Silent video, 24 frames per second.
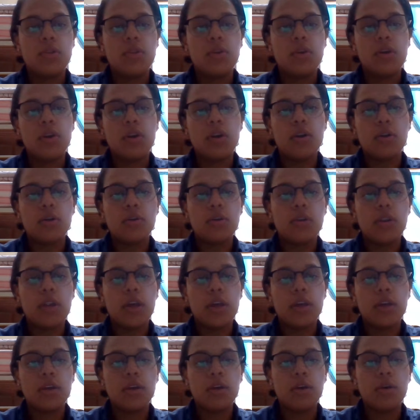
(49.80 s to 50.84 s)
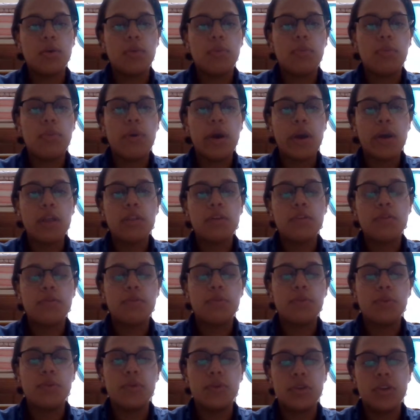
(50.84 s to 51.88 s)
there are like a pile
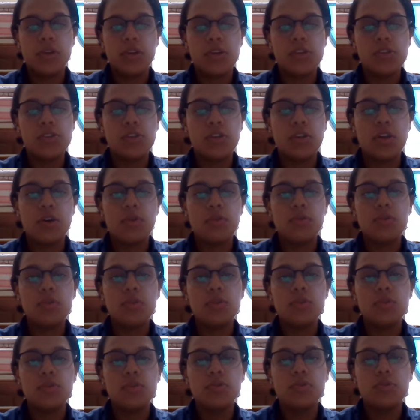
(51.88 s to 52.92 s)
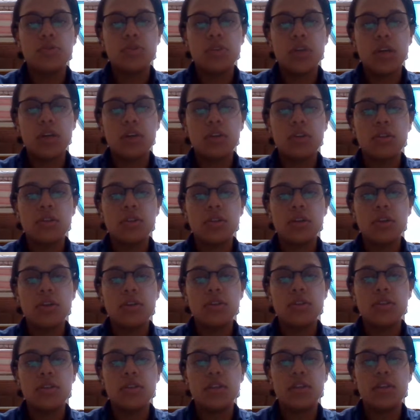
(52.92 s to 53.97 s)
of publication. How do you tackle
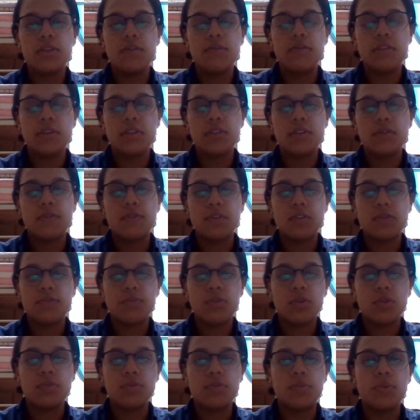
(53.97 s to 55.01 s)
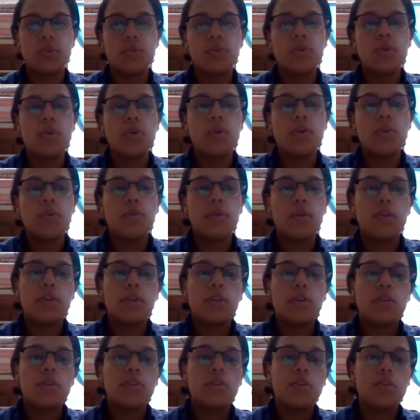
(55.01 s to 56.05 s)
is as effective as possible? Well,
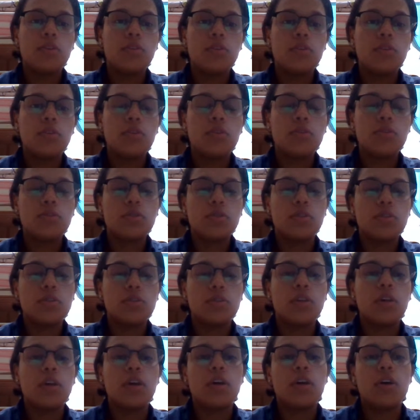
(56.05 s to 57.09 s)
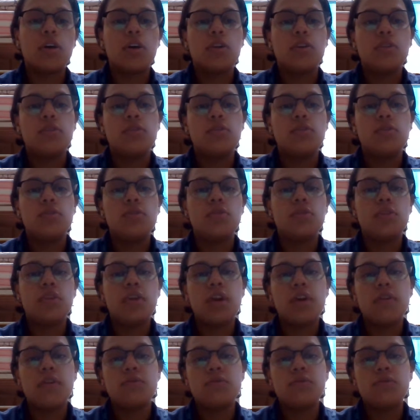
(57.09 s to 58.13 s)
the good news is that you
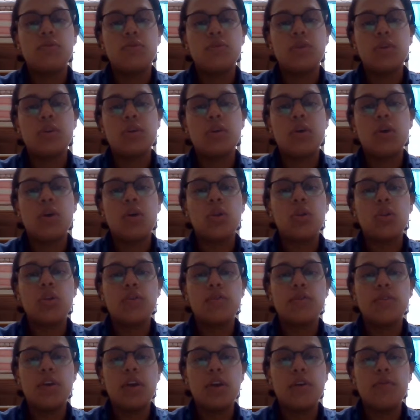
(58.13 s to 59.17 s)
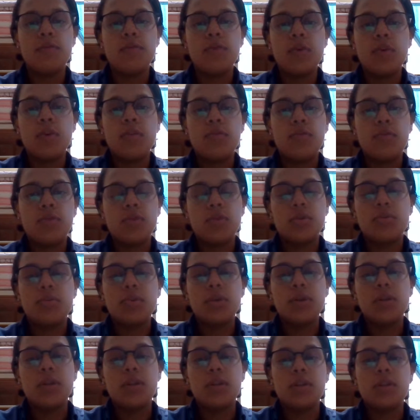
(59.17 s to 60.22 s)
don't have to read all of them from the
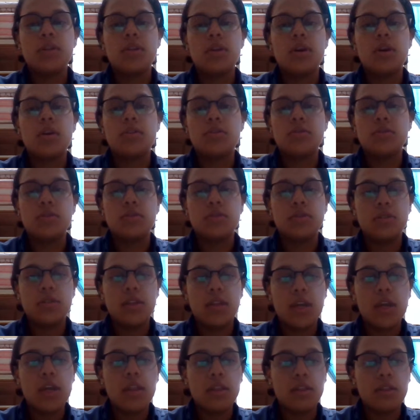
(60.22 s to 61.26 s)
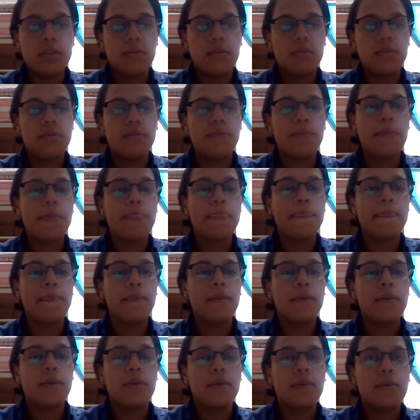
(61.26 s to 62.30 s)
beginning until the end.
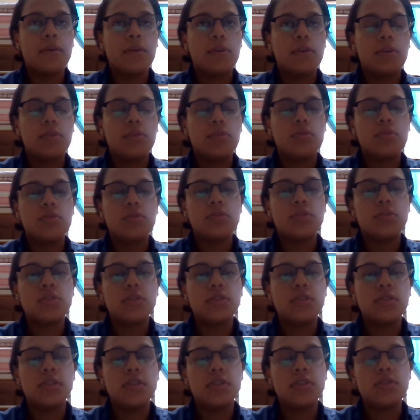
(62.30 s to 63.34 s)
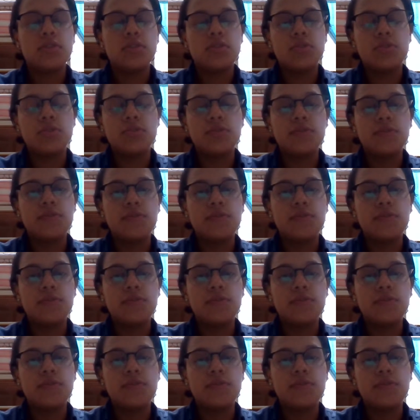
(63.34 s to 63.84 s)
You just need to